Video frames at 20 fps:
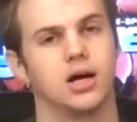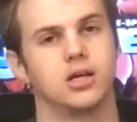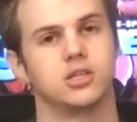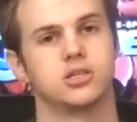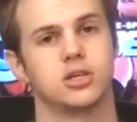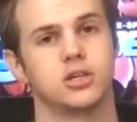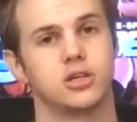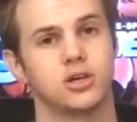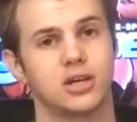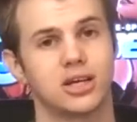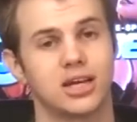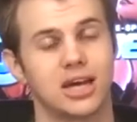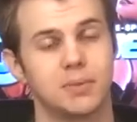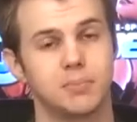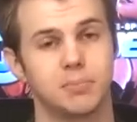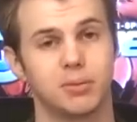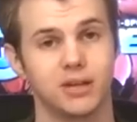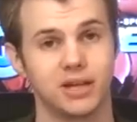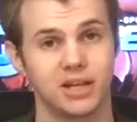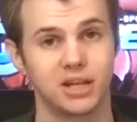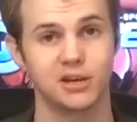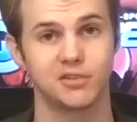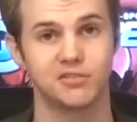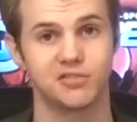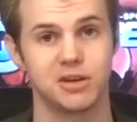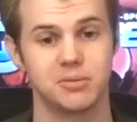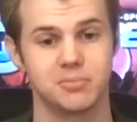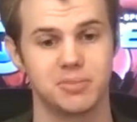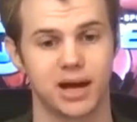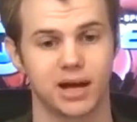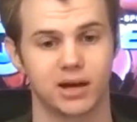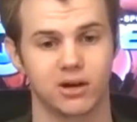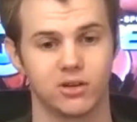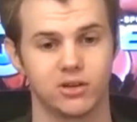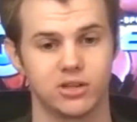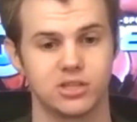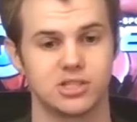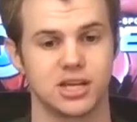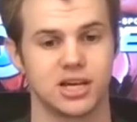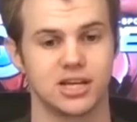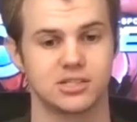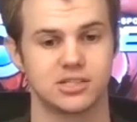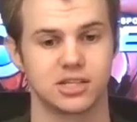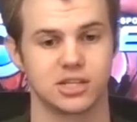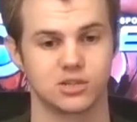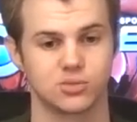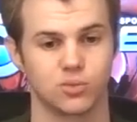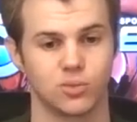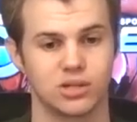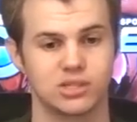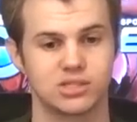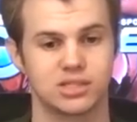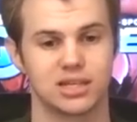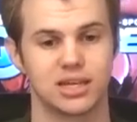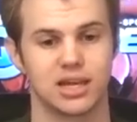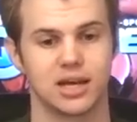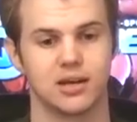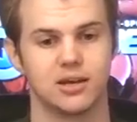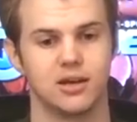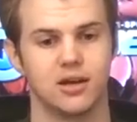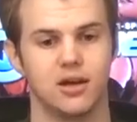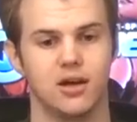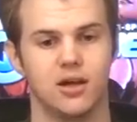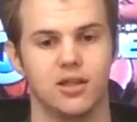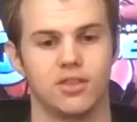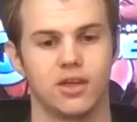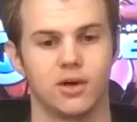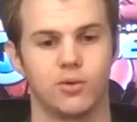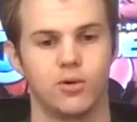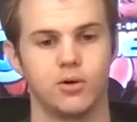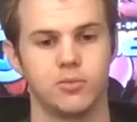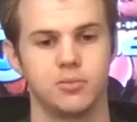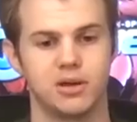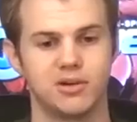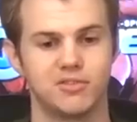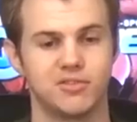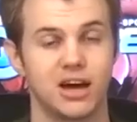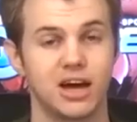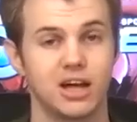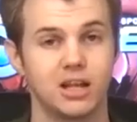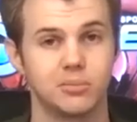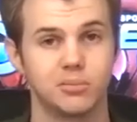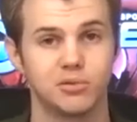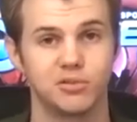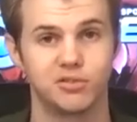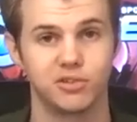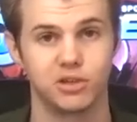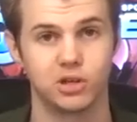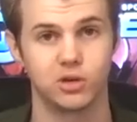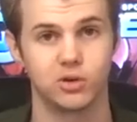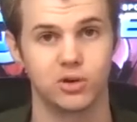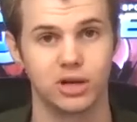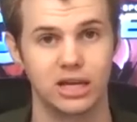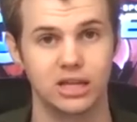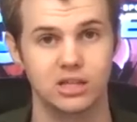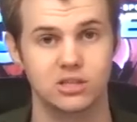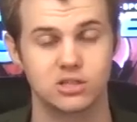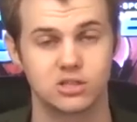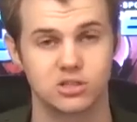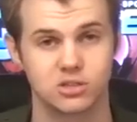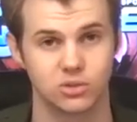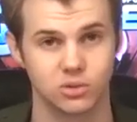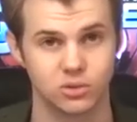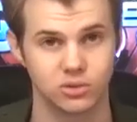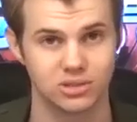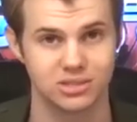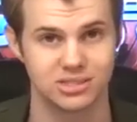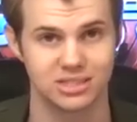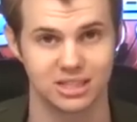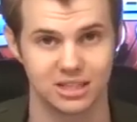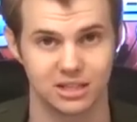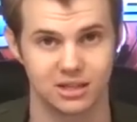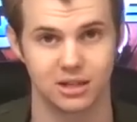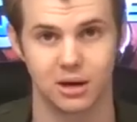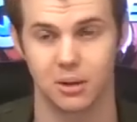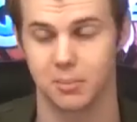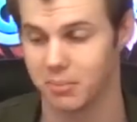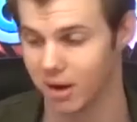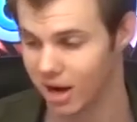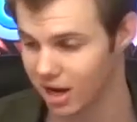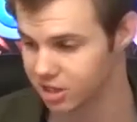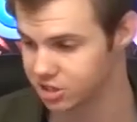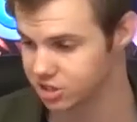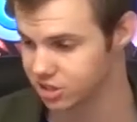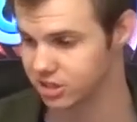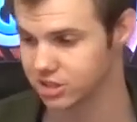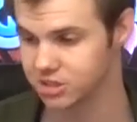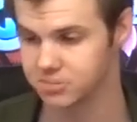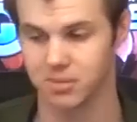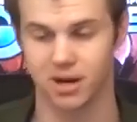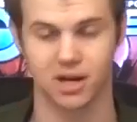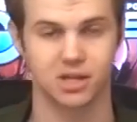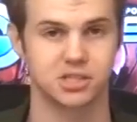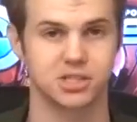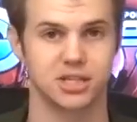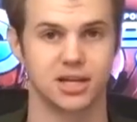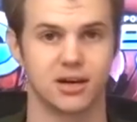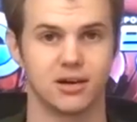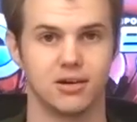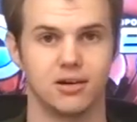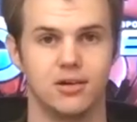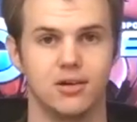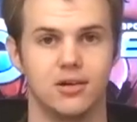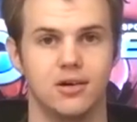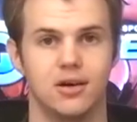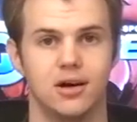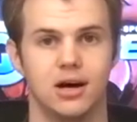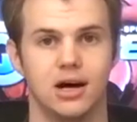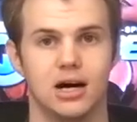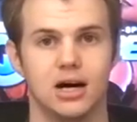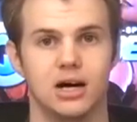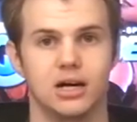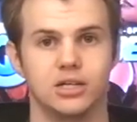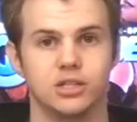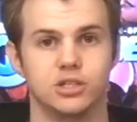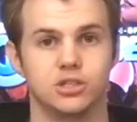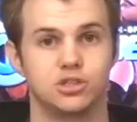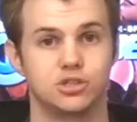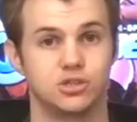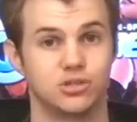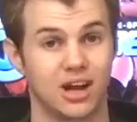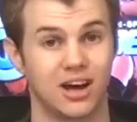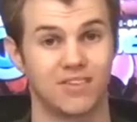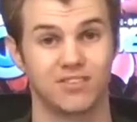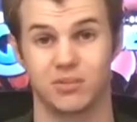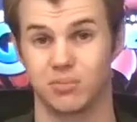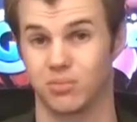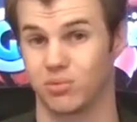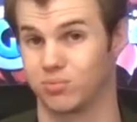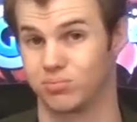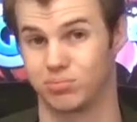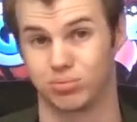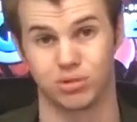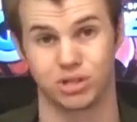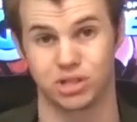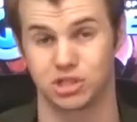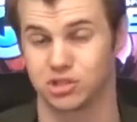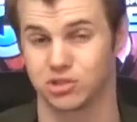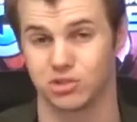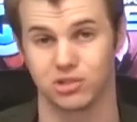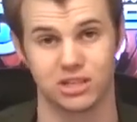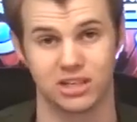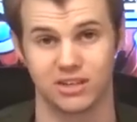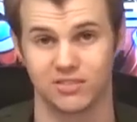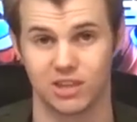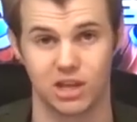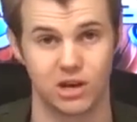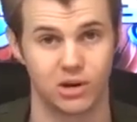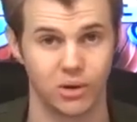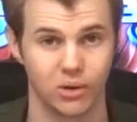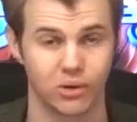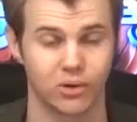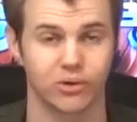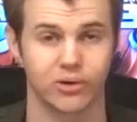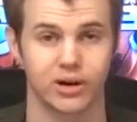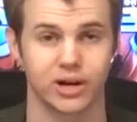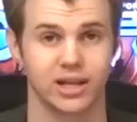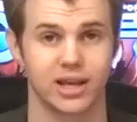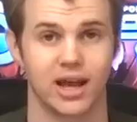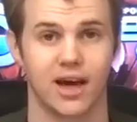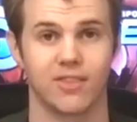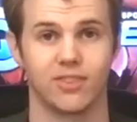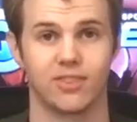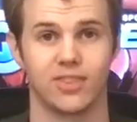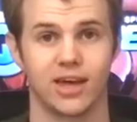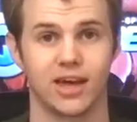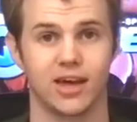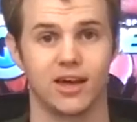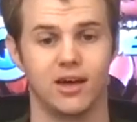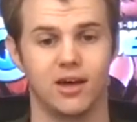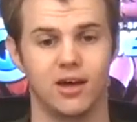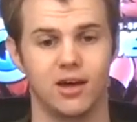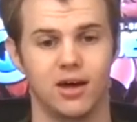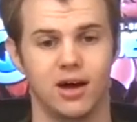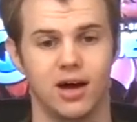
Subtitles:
So you're going to get plenty of feedback on these headsets. Once again, they will be available for you in stores in March. It is March now. You should have them pretty shortly if they're not already out there.